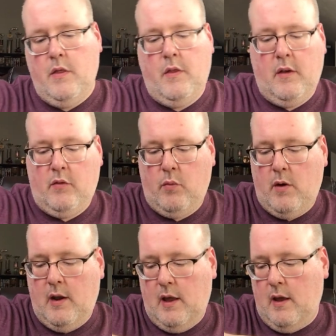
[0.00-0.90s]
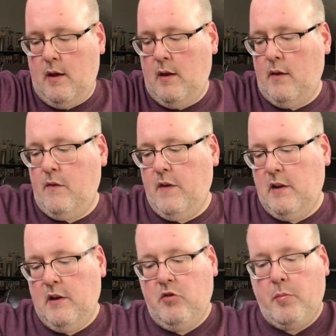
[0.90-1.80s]
This one is
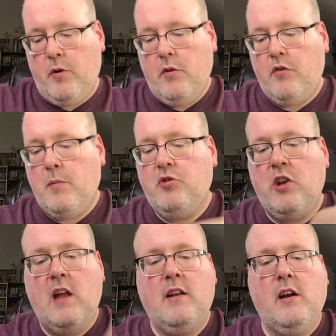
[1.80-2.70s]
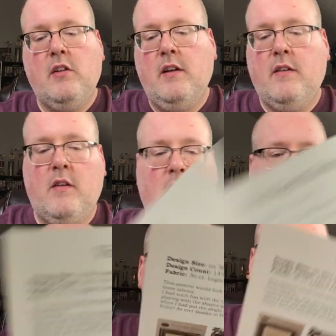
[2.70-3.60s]
Vintage Birds from Jeanette Douglas.
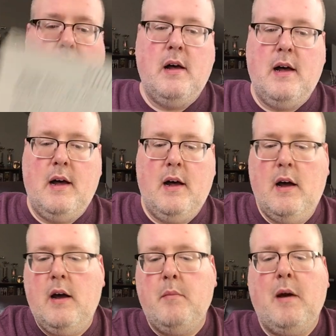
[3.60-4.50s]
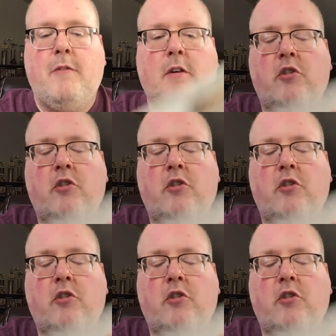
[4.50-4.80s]
My friend